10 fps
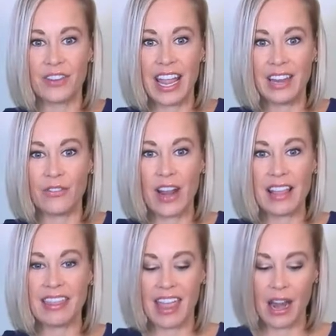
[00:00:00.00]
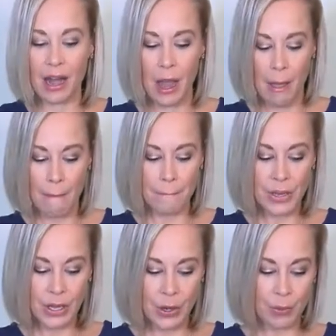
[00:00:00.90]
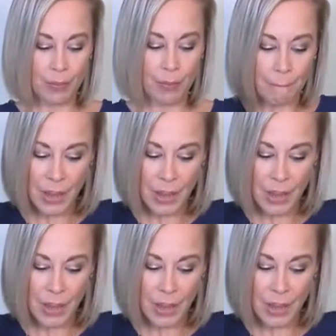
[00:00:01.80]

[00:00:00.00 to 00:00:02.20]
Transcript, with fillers: right, right there. Boom.